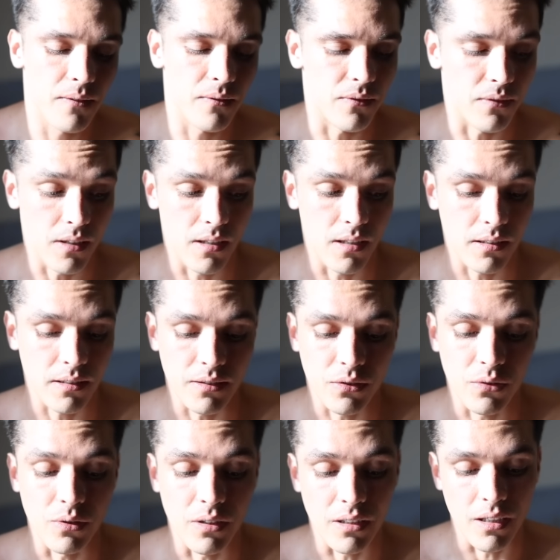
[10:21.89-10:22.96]
Fuck the
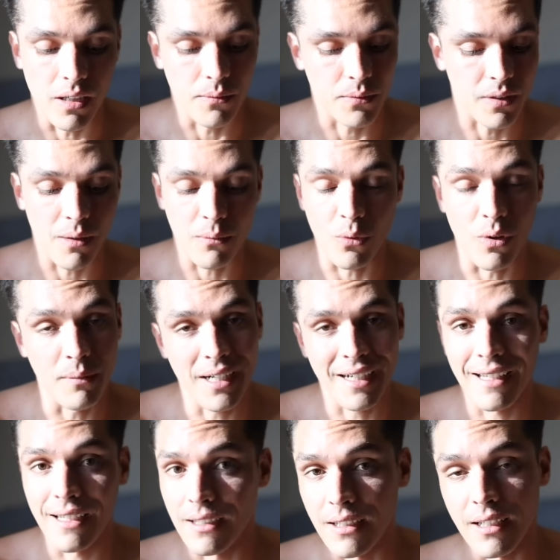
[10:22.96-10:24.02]
Two of Cups. I'm, well, I'm
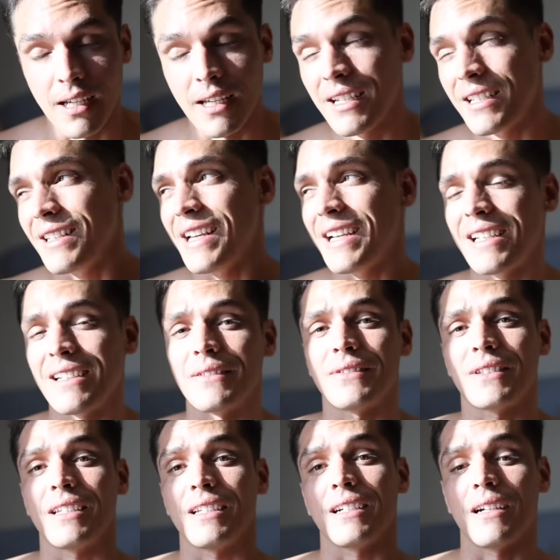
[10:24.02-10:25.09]
not getting any negative
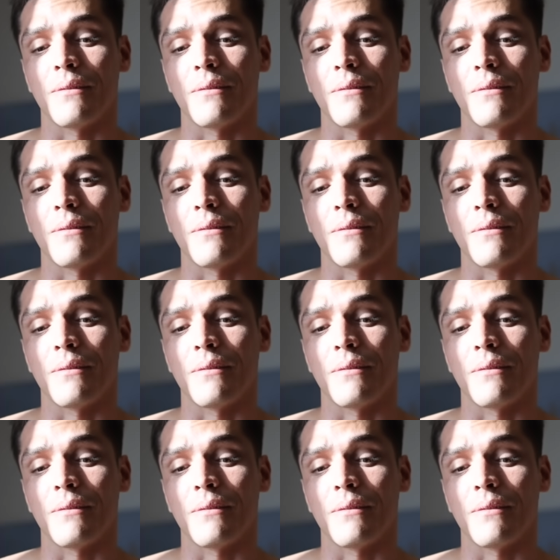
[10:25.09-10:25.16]
thing.